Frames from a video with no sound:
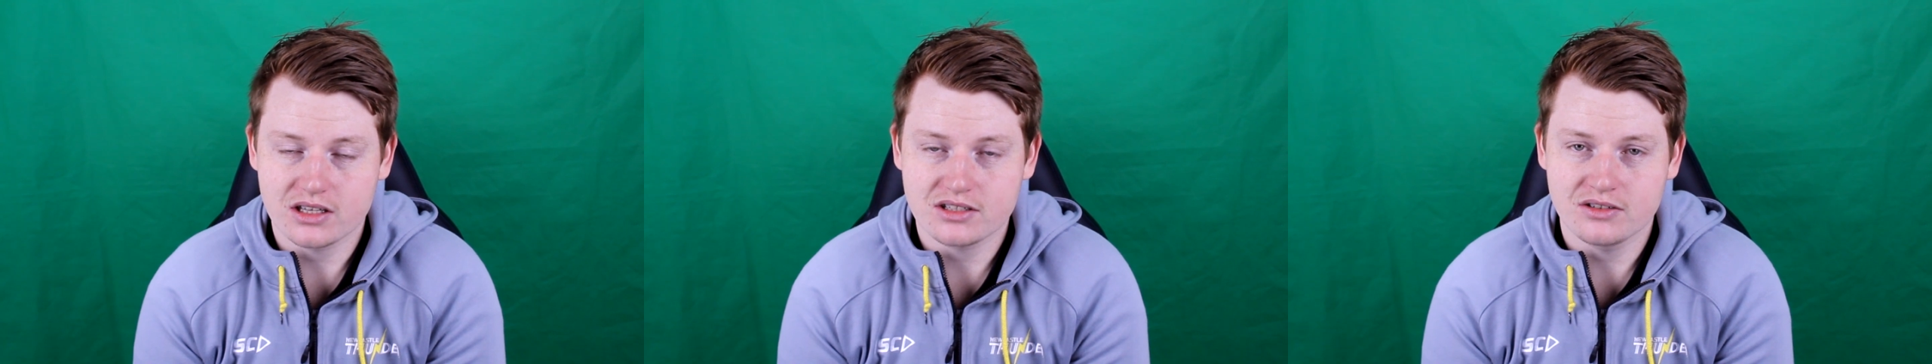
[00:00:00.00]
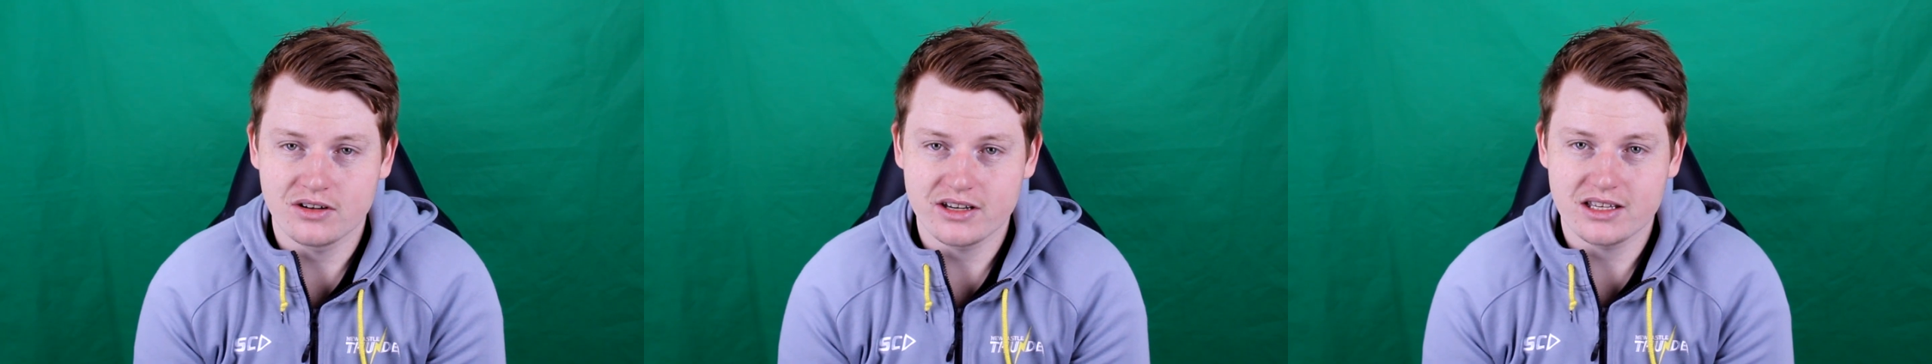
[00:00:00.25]
it's
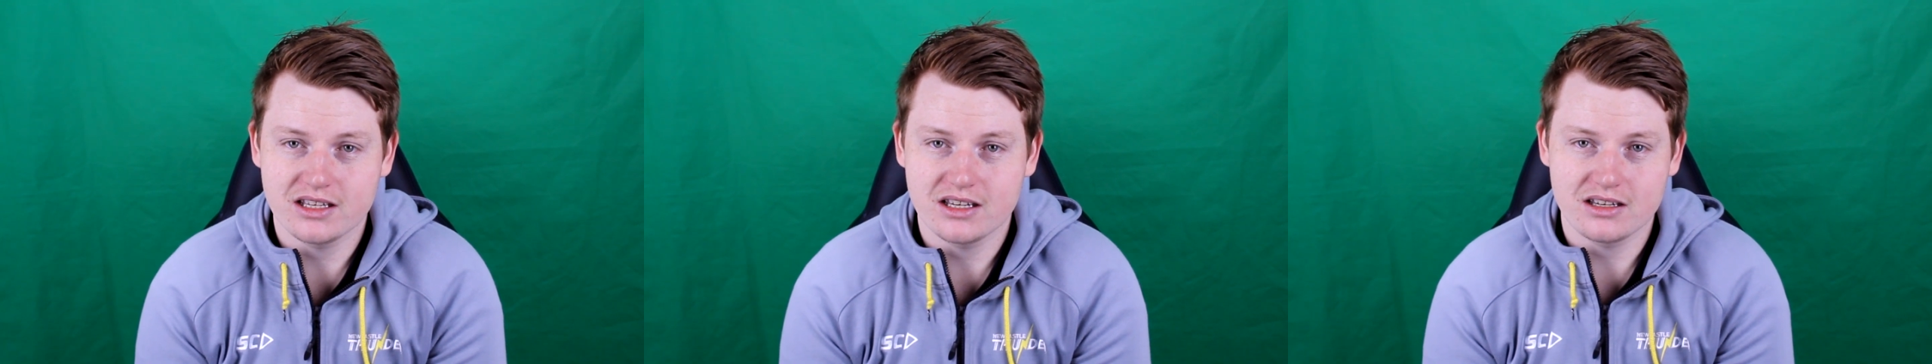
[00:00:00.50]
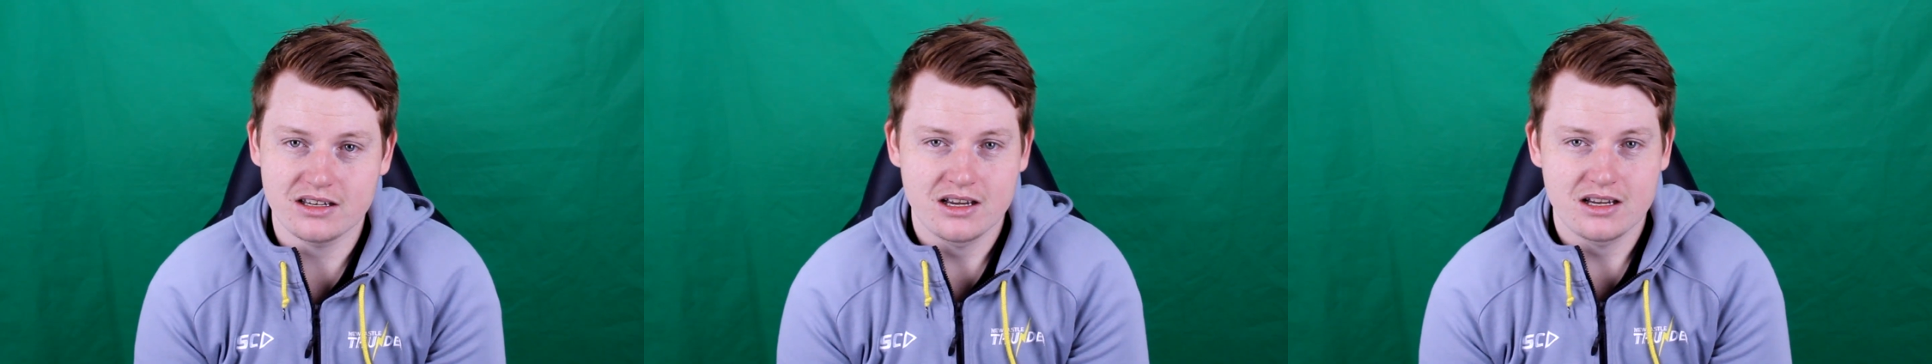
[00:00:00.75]
not in
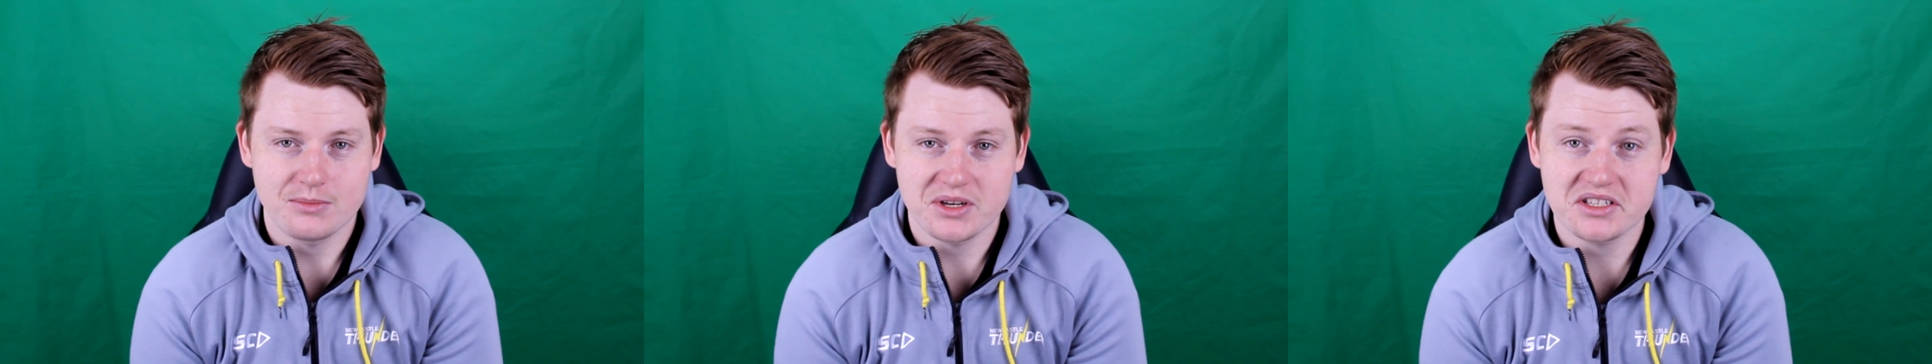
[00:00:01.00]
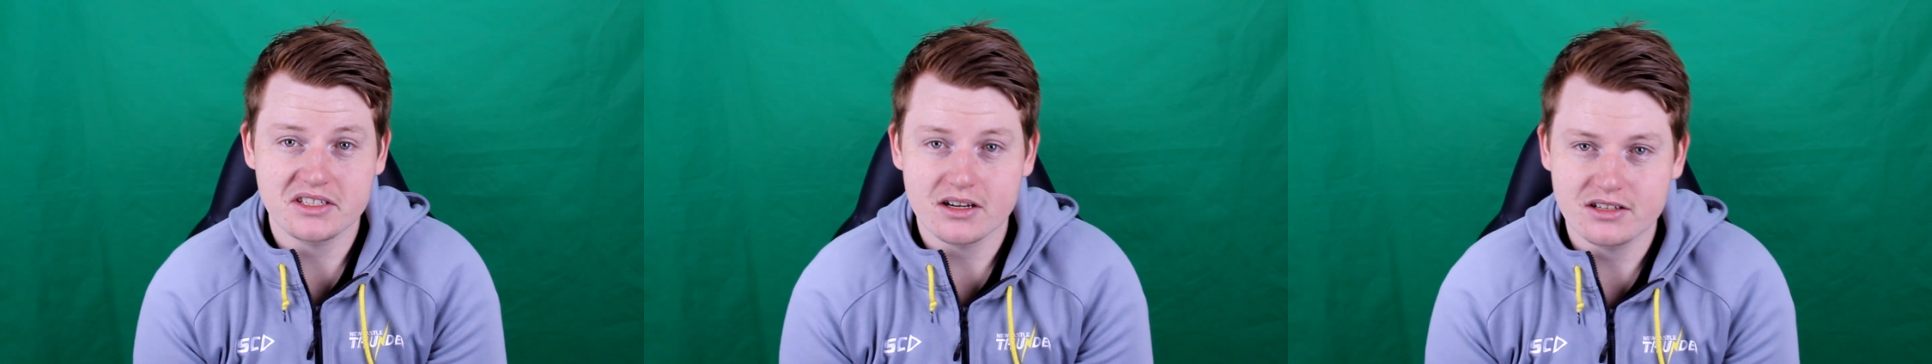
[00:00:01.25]
the
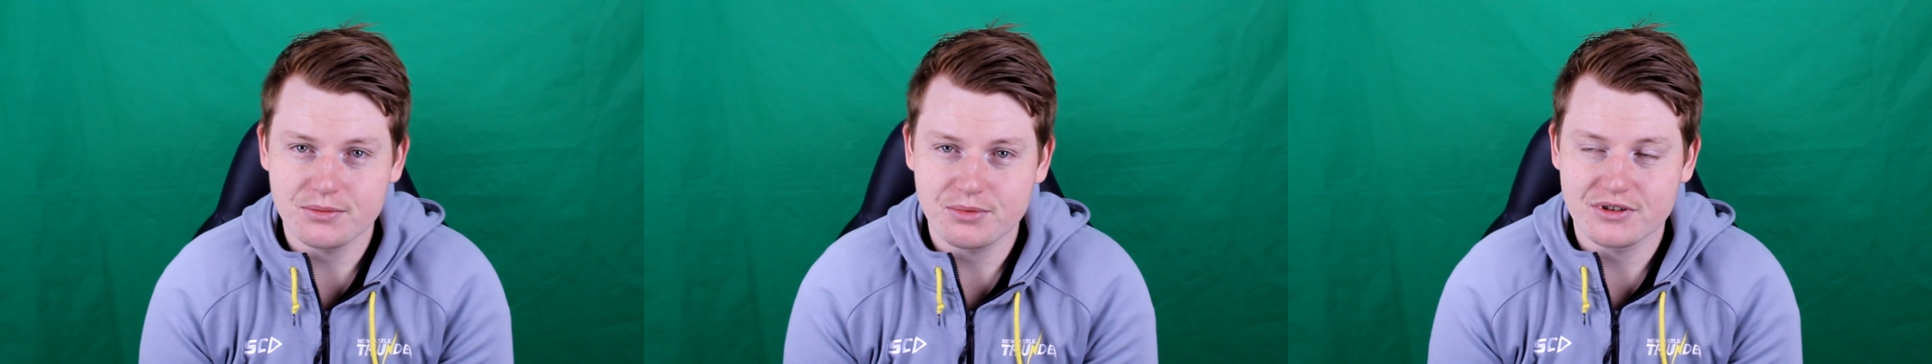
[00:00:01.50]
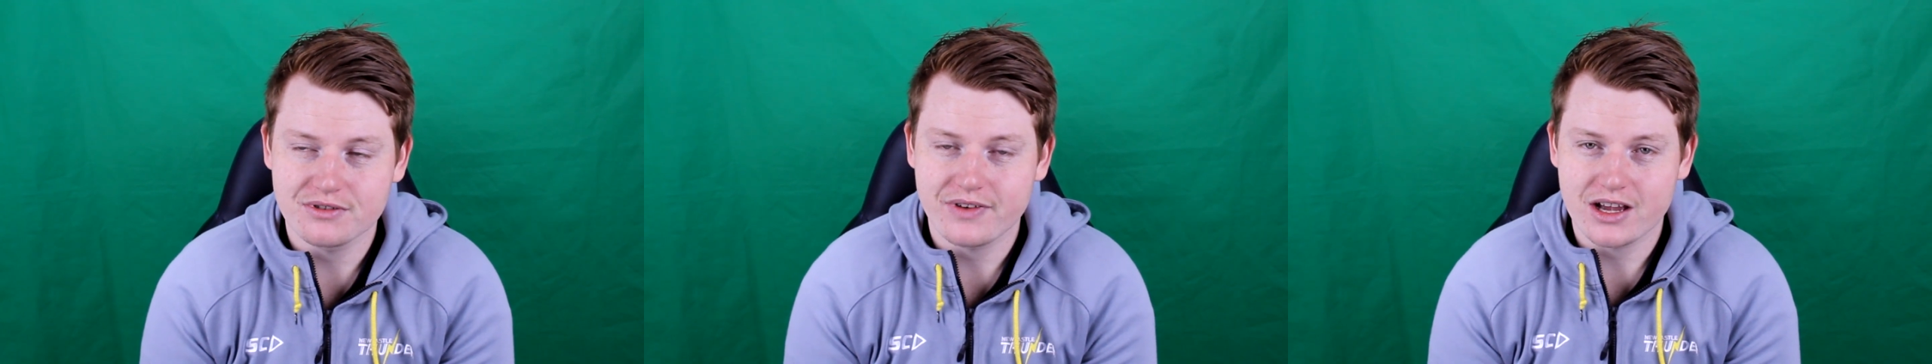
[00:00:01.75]
most
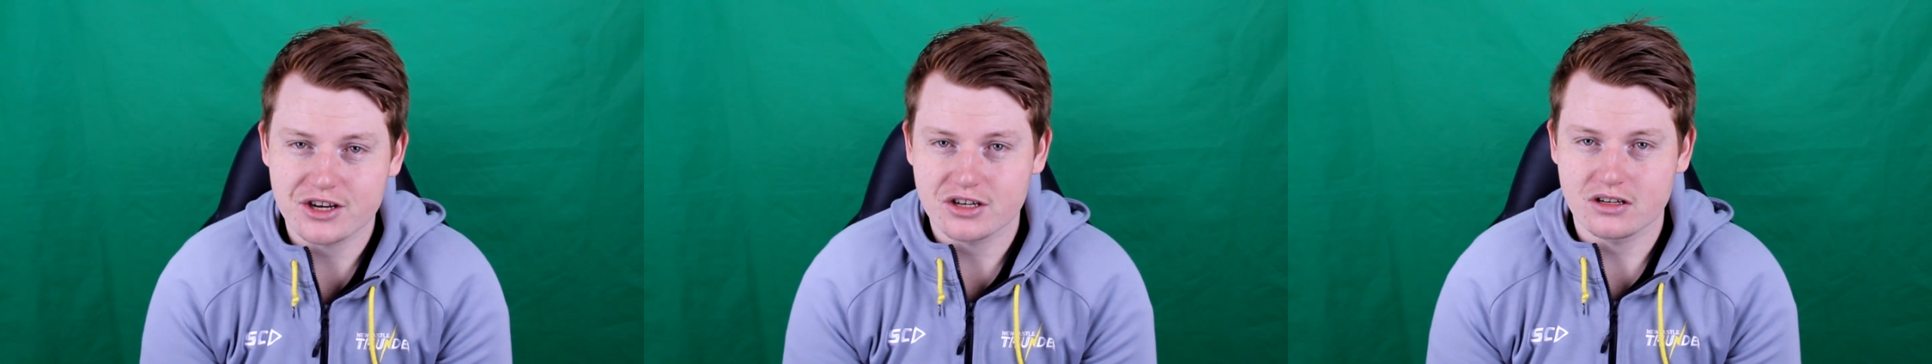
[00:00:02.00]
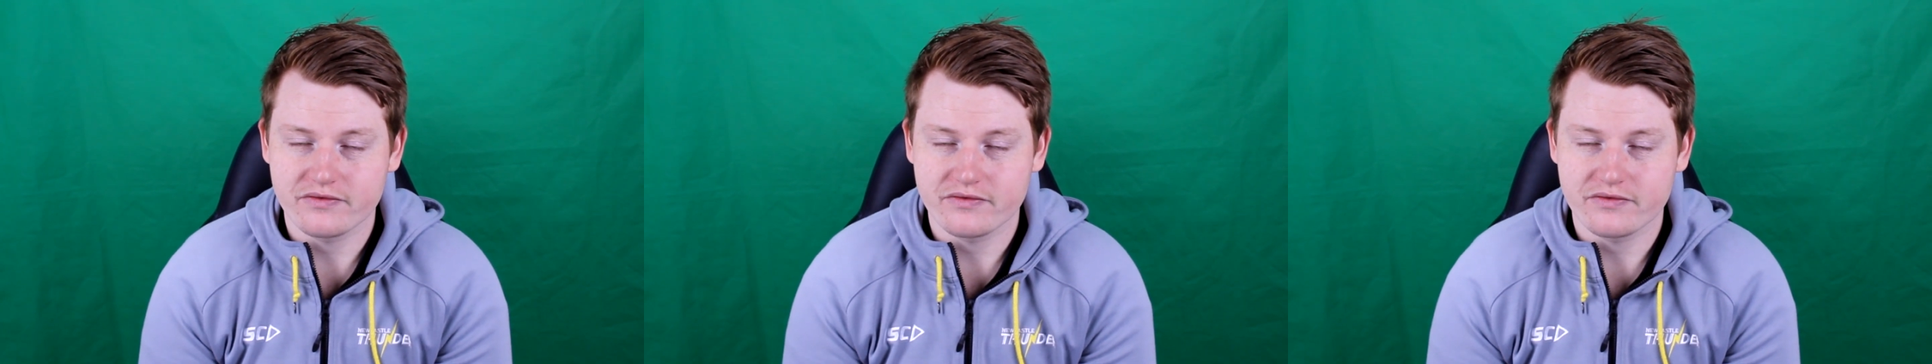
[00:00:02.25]
stereotypical fashion